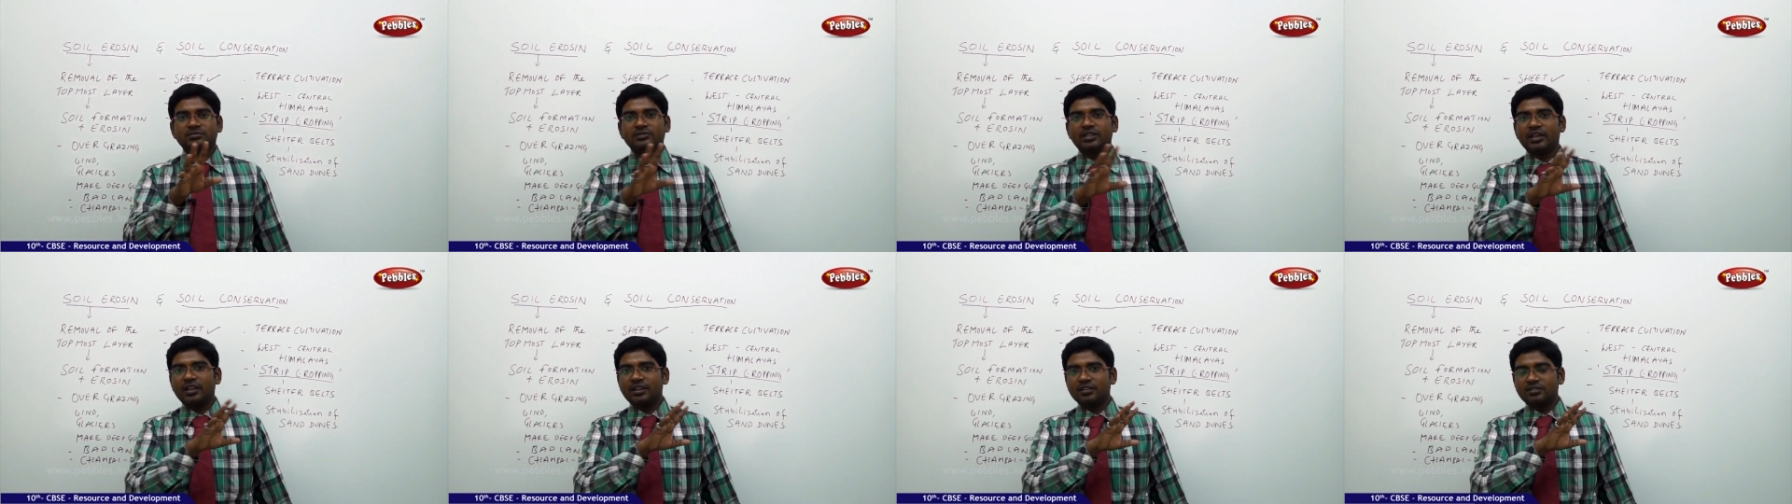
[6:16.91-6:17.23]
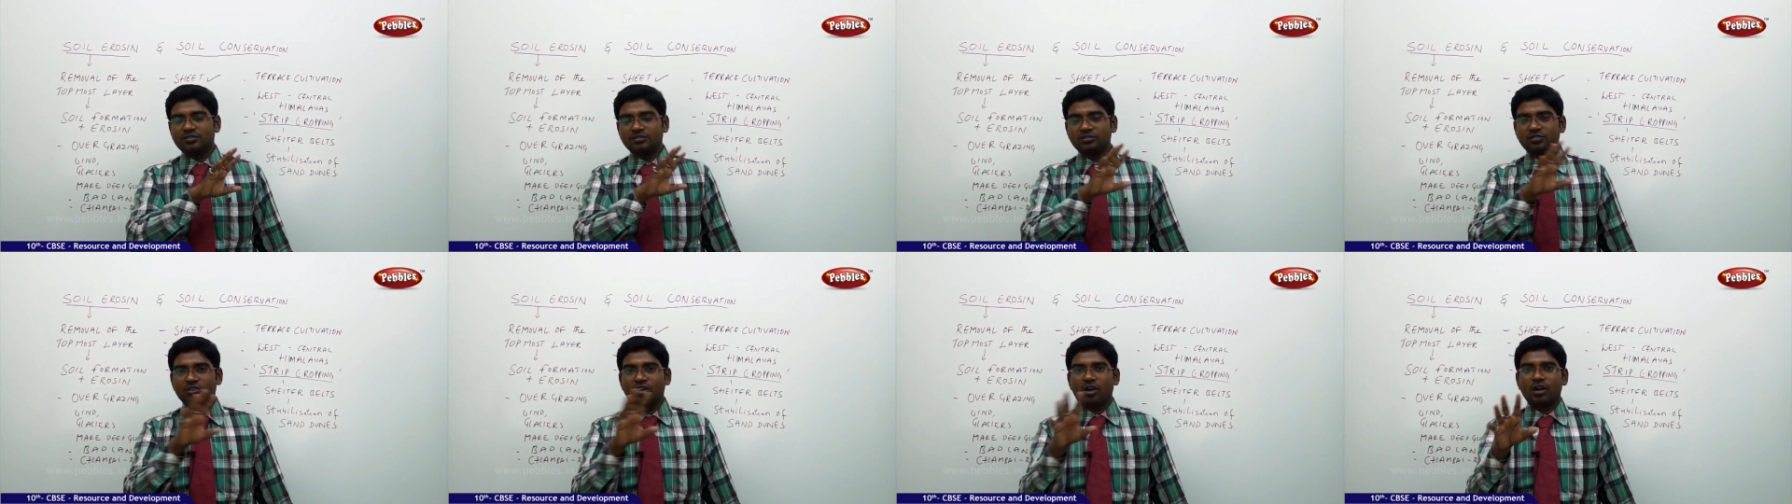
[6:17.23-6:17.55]
there
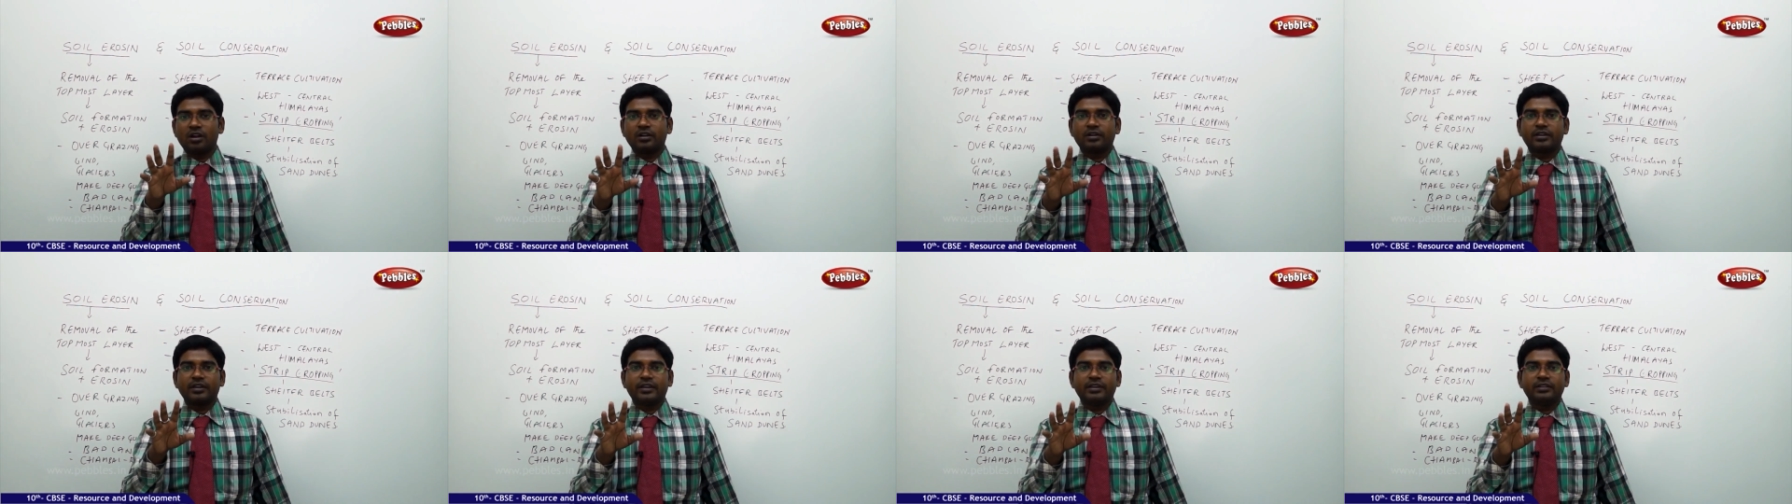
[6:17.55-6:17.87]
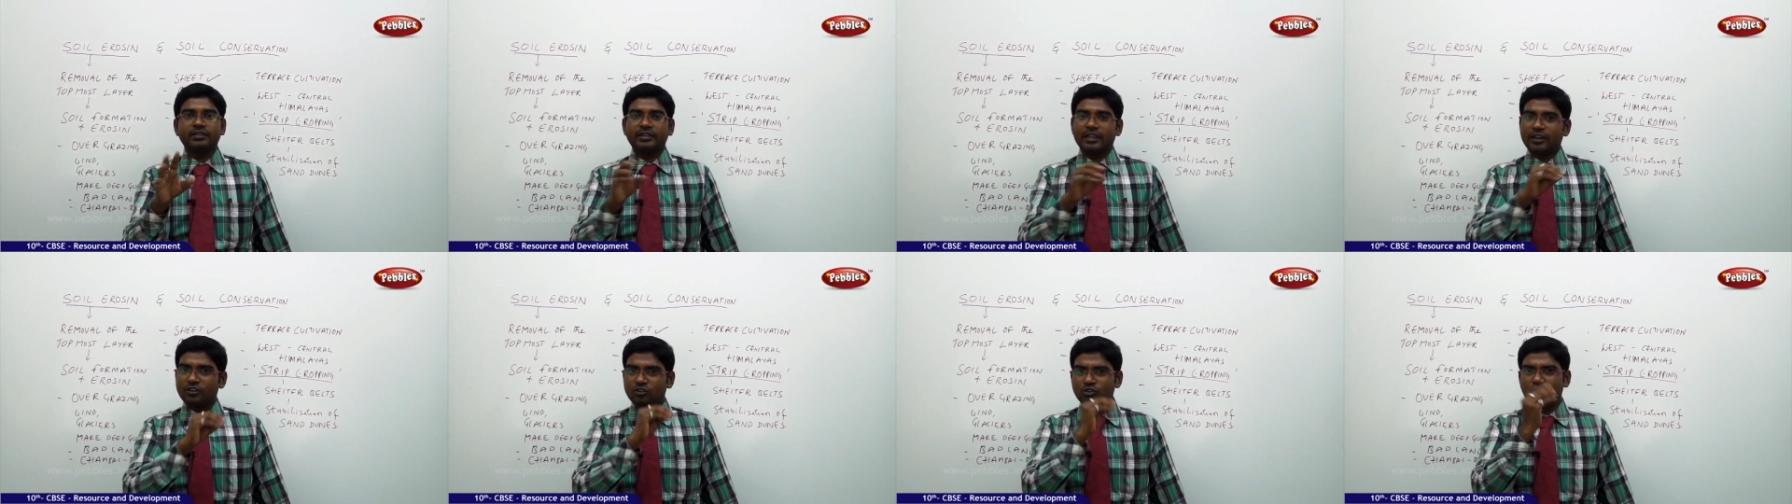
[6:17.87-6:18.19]
is not
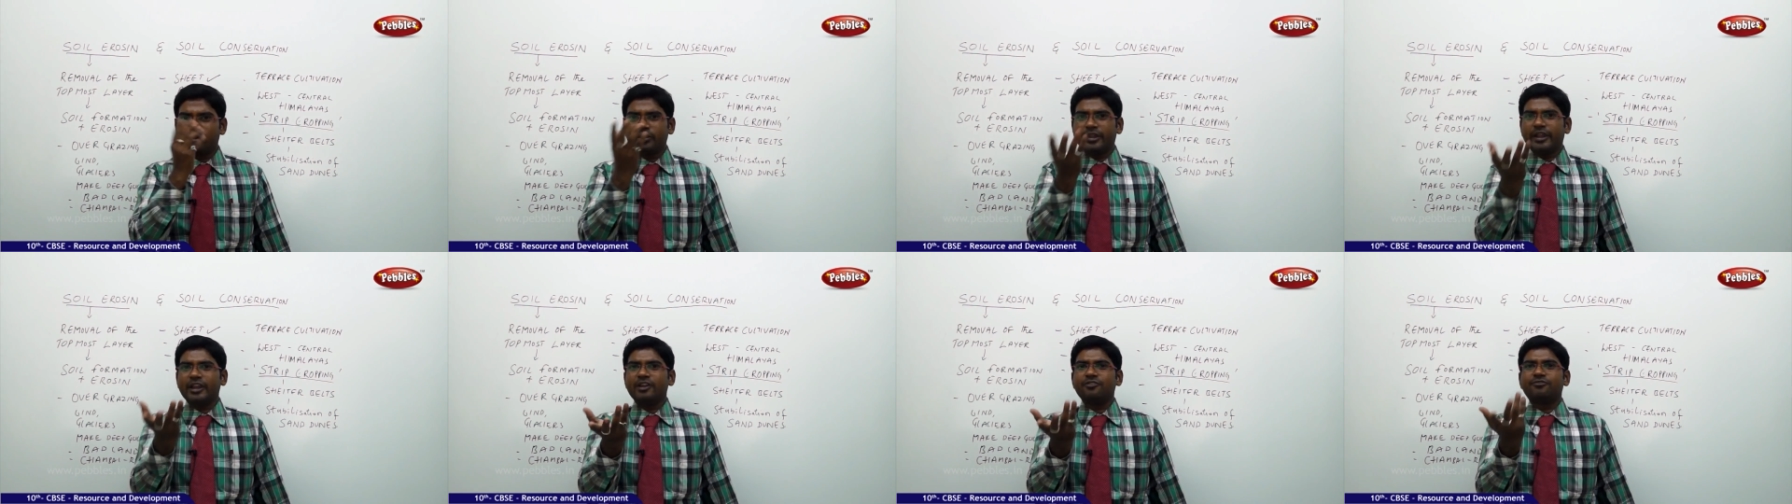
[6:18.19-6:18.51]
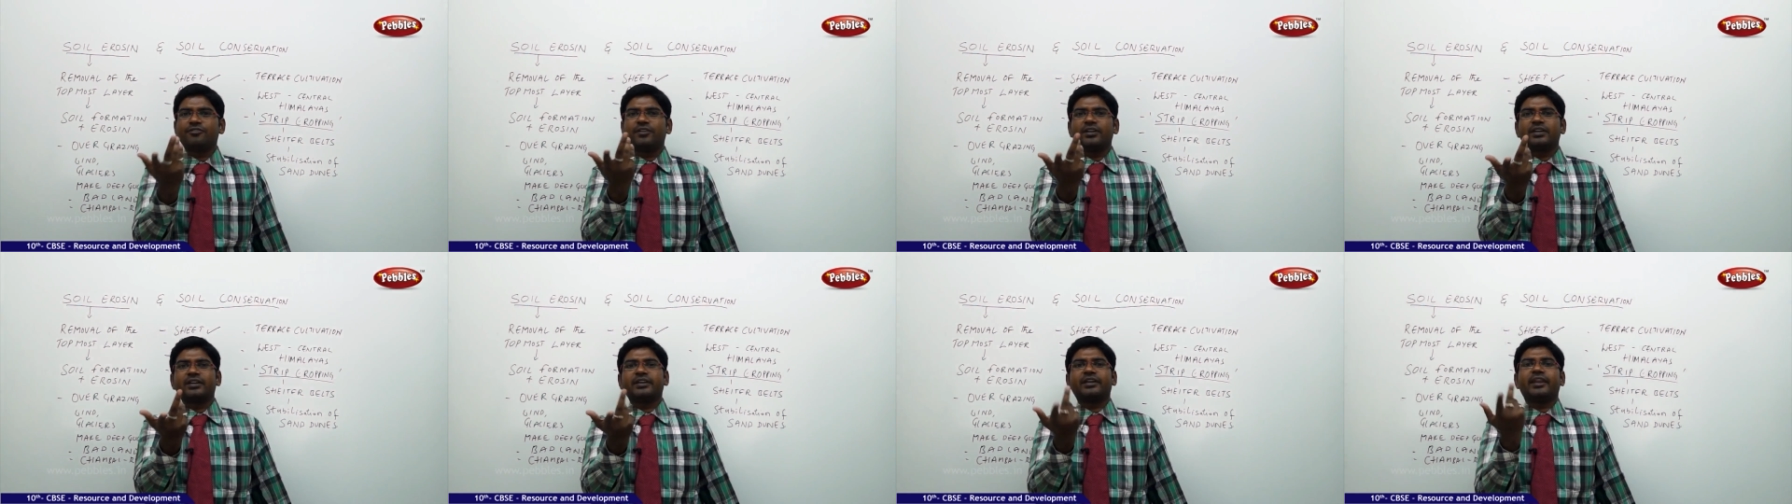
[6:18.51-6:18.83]
there is no end
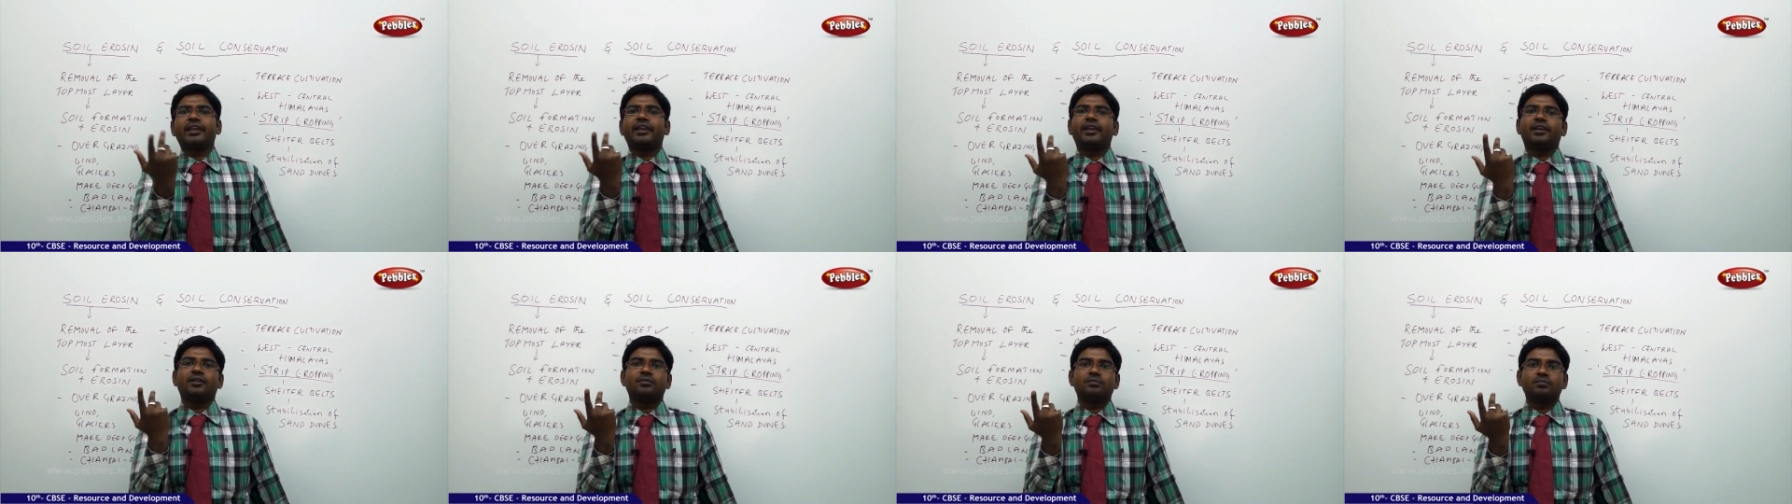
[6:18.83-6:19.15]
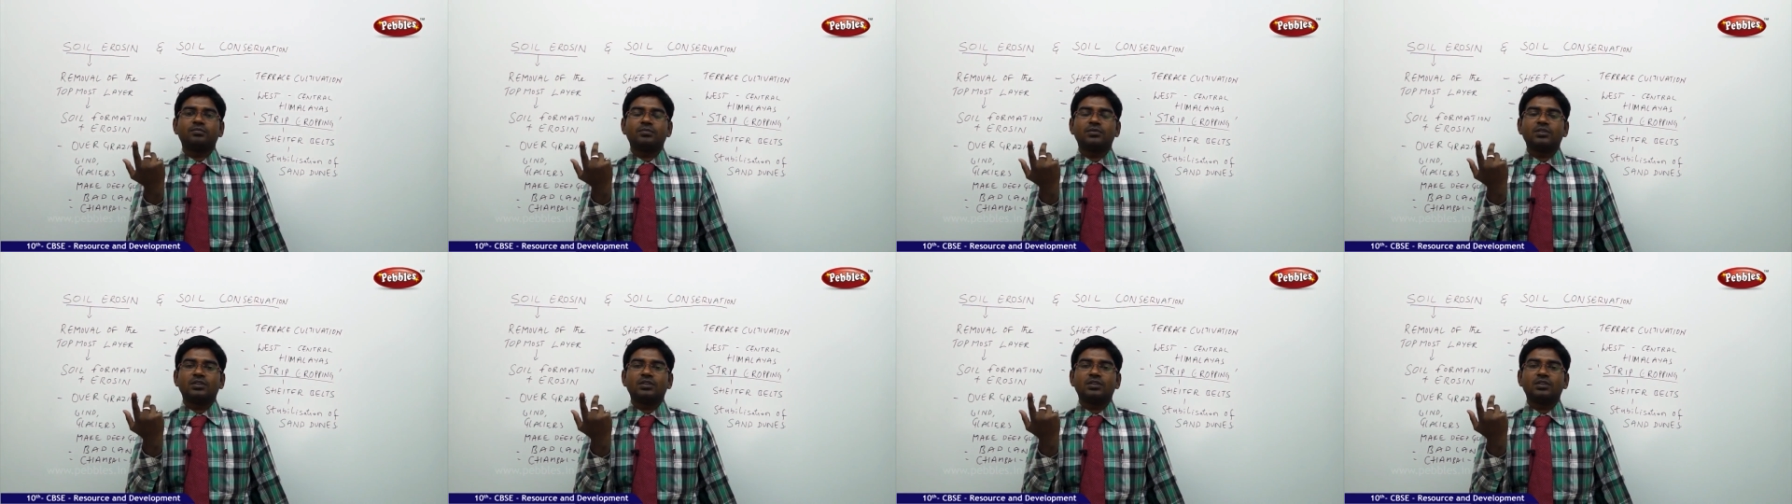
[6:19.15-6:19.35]
for greed